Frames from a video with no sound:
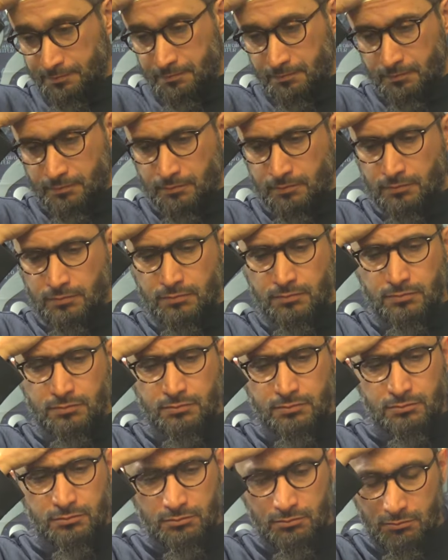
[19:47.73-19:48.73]

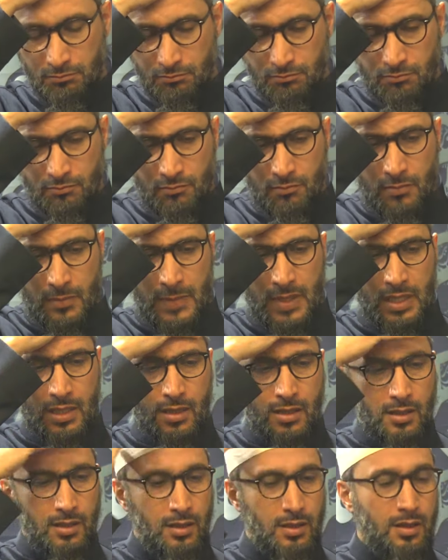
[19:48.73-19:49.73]

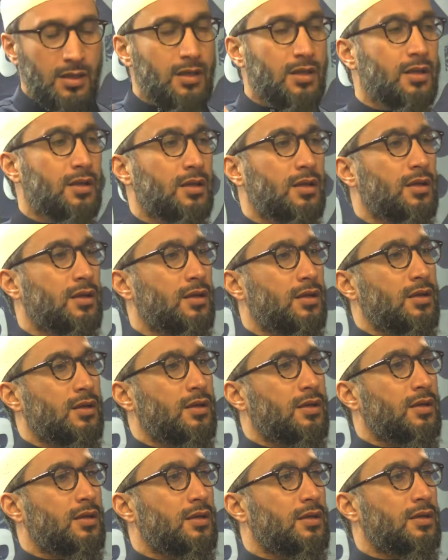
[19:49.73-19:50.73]

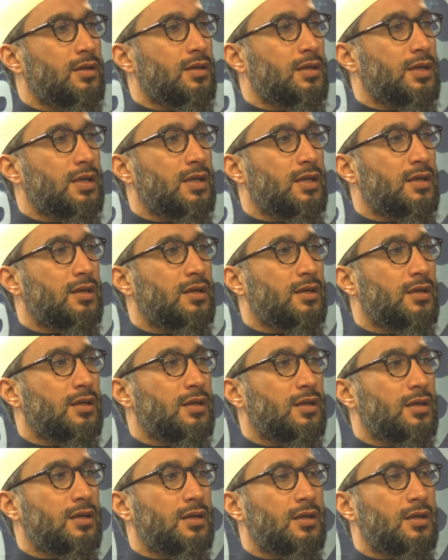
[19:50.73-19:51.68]
(no one is talking)